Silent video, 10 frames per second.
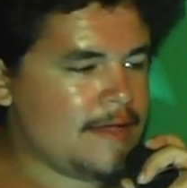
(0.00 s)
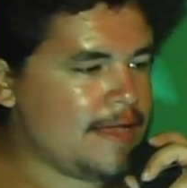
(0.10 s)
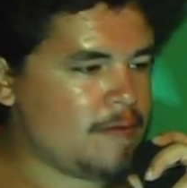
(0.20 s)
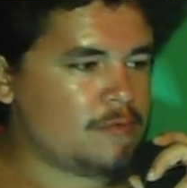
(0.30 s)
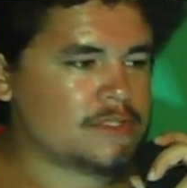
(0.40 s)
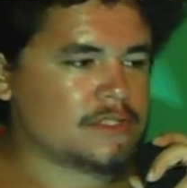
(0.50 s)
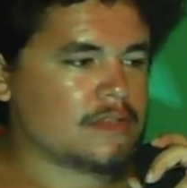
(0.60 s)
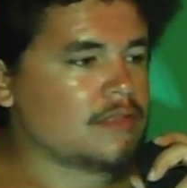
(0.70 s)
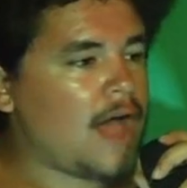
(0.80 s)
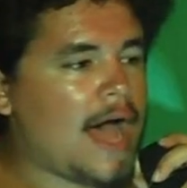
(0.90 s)
it was
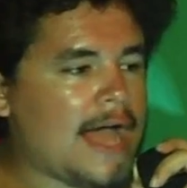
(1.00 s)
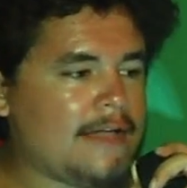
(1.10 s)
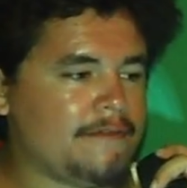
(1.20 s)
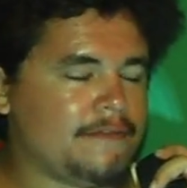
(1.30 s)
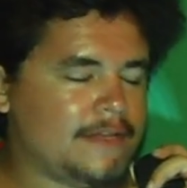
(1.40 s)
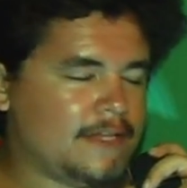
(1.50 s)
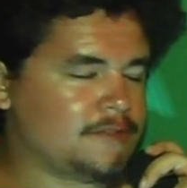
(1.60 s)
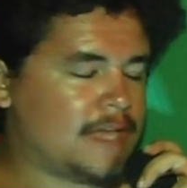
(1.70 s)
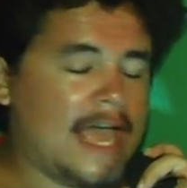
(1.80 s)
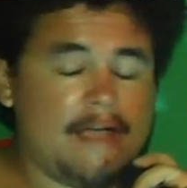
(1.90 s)
live.
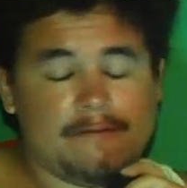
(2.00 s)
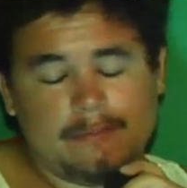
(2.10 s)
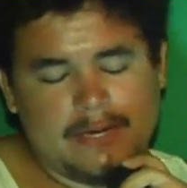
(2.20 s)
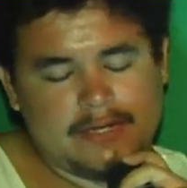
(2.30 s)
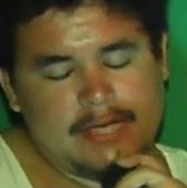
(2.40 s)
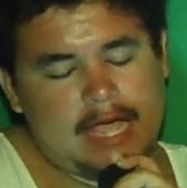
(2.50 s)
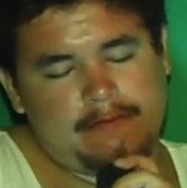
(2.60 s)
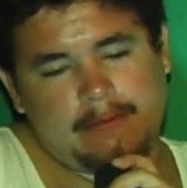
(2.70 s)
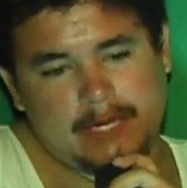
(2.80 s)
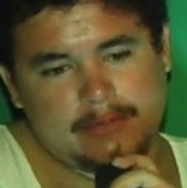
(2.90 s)
Everybody
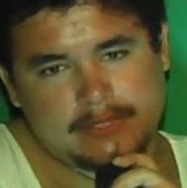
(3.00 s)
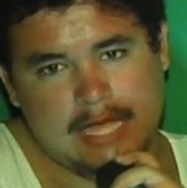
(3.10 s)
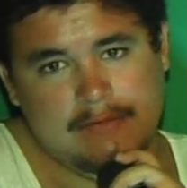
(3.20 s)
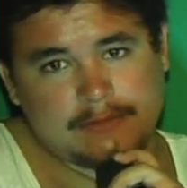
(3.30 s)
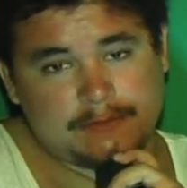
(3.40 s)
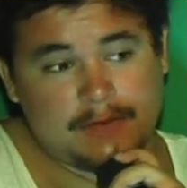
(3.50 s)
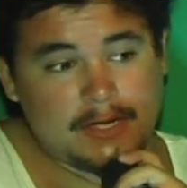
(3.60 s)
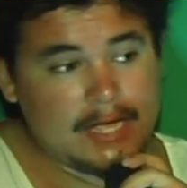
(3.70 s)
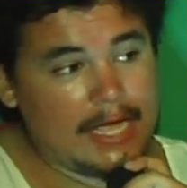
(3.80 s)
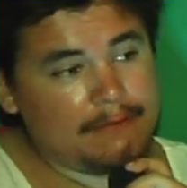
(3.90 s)
was live as
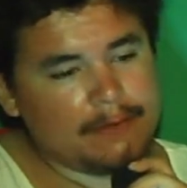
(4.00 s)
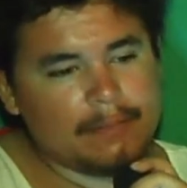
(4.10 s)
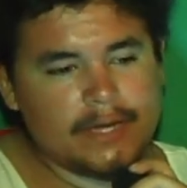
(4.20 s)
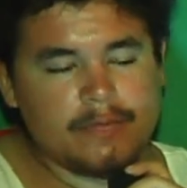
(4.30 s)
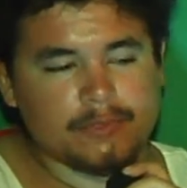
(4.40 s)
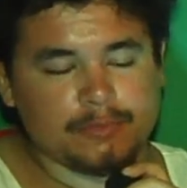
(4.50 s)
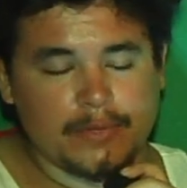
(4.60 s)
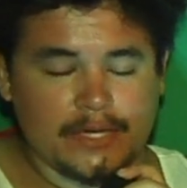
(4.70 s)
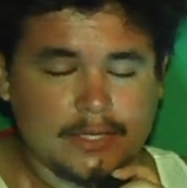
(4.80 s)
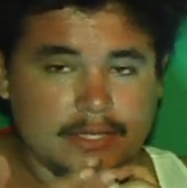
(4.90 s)
fuck. Everybody was
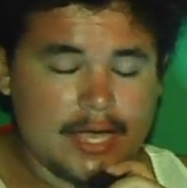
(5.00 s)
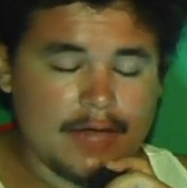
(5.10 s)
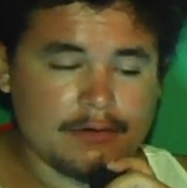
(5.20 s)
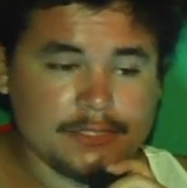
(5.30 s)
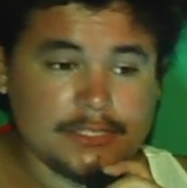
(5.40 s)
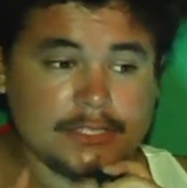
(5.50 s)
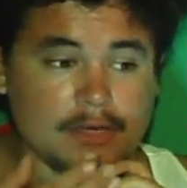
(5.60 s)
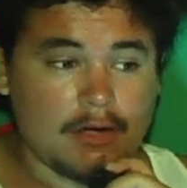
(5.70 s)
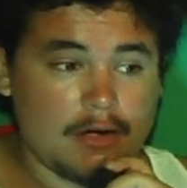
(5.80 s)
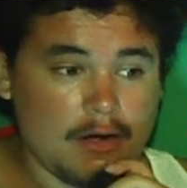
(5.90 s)
putting in the energy,
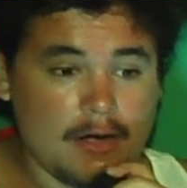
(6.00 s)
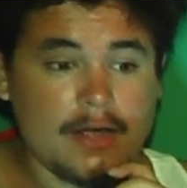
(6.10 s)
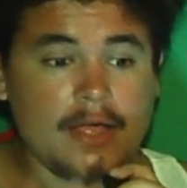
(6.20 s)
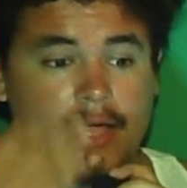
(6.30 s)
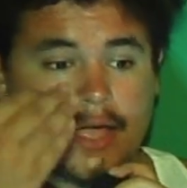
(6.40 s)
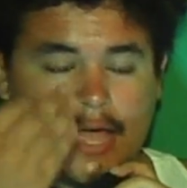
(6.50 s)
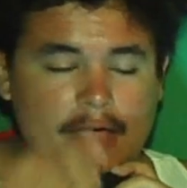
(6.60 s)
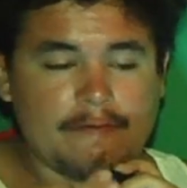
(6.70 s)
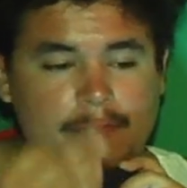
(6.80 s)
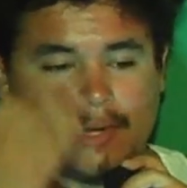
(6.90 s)
the heart.
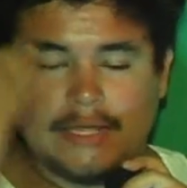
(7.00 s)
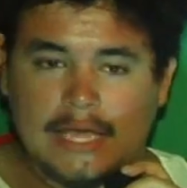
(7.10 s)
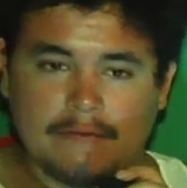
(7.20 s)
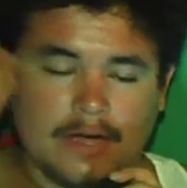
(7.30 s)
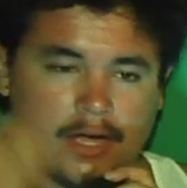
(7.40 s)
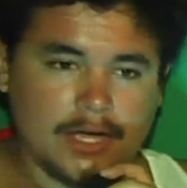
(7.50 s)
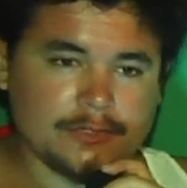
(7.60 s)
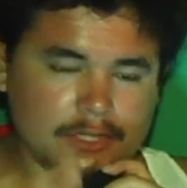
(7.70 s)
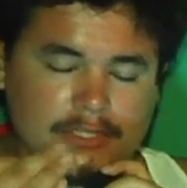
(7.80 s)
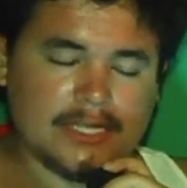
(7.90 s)
Everybody gave
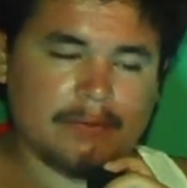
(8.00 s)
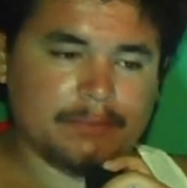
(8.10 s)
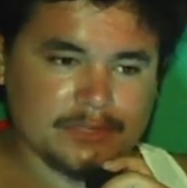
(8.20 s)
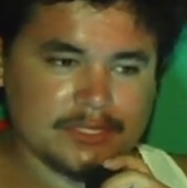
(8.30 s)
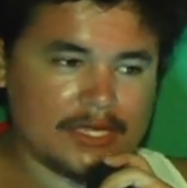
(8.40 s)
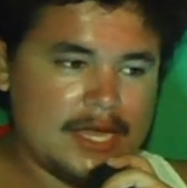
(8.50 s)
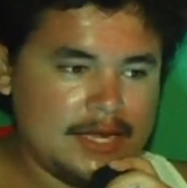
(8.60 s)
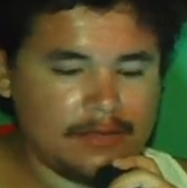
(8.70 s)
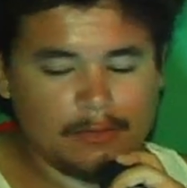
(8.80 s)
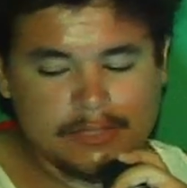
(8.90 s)

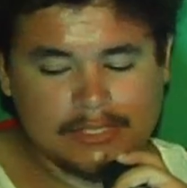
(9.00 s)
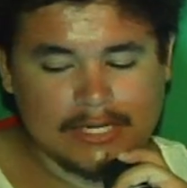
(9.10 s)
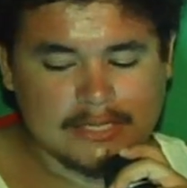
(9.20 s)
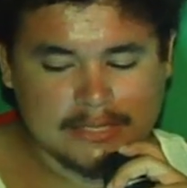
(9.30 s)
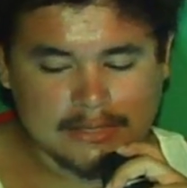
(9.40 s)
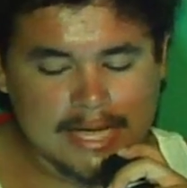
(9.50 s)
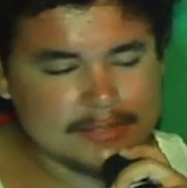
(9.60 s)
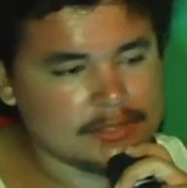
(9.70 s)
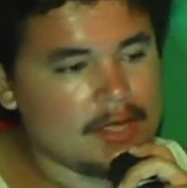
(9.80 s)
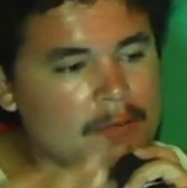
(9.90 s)
110%. There wasn't anything
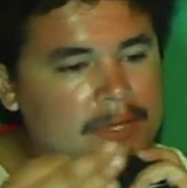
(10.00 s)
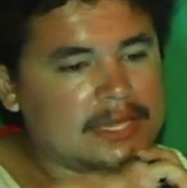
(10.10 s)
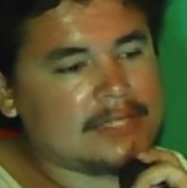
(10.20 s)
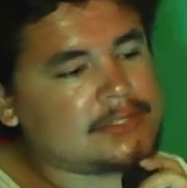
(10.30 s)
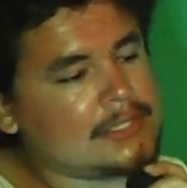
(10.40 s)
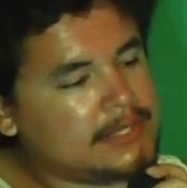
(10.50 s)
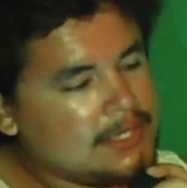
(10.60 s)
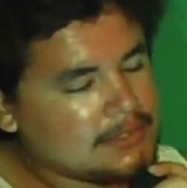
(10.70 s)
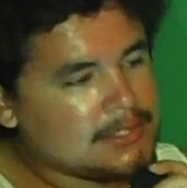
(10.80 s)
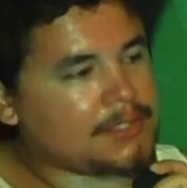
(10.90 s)
less. But that's the
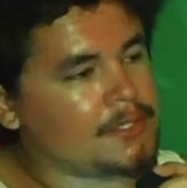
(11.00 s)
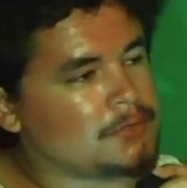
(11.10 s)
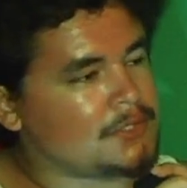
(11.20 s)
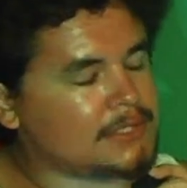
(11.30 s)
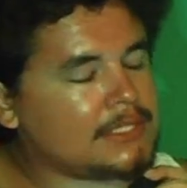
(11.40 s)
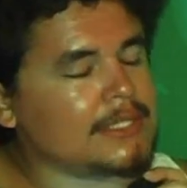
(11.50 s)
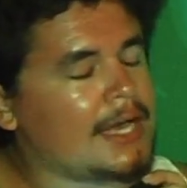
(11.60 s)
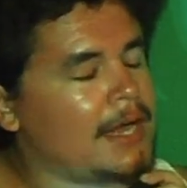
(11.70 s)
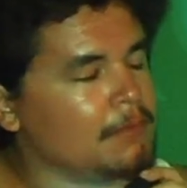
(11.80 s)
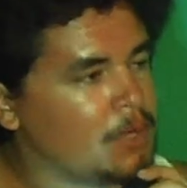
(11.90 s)
thing, is that you don't see
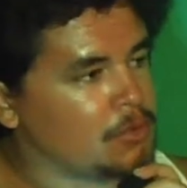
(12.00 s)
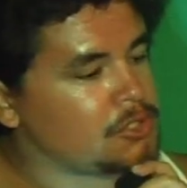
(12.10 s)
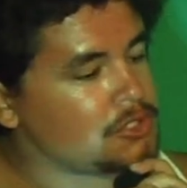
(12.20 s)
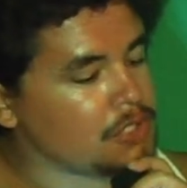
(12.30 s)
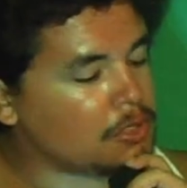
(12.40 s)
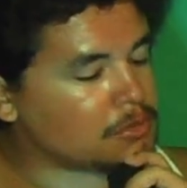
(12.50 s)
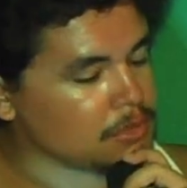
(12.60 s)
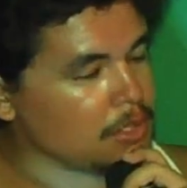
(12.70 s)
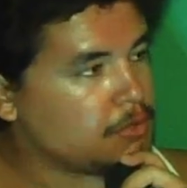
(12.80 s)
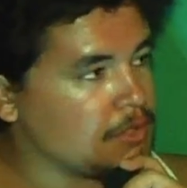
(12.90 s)
that at most
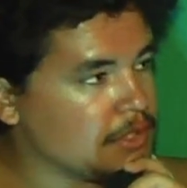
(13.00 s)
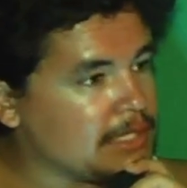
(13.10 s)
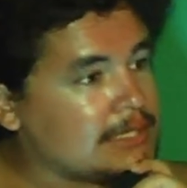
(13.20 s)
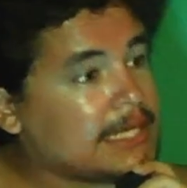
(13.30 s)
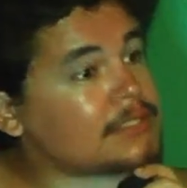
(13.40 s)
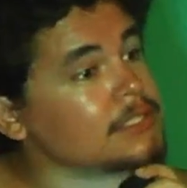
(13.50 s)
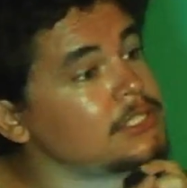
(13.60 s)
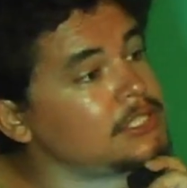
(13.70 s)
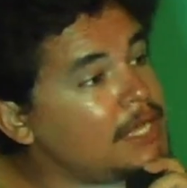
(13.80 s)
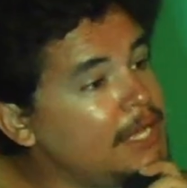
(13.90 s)
shows locally, and that's the
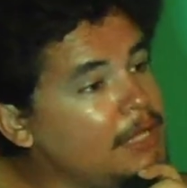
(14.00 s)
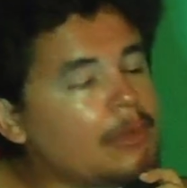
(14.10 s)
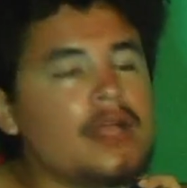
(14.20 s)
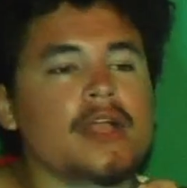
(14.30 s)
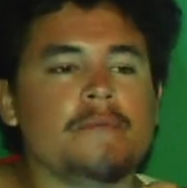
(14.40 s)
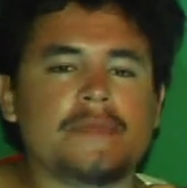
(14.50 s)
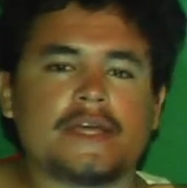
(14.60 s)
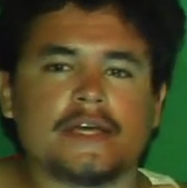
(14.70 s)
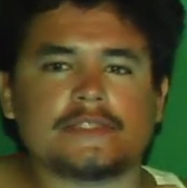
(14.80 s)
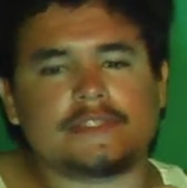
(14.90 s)
shame,
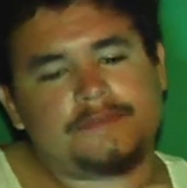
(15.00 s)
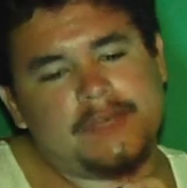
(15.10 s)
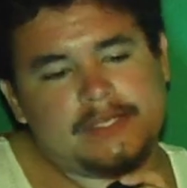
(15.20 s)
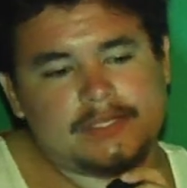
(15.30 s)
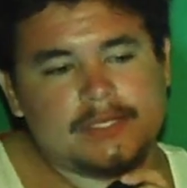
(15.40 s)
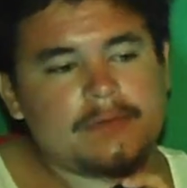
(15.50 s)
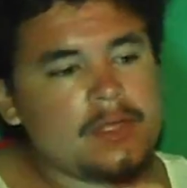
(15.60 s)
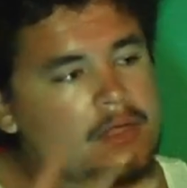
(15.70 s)
because let's face it,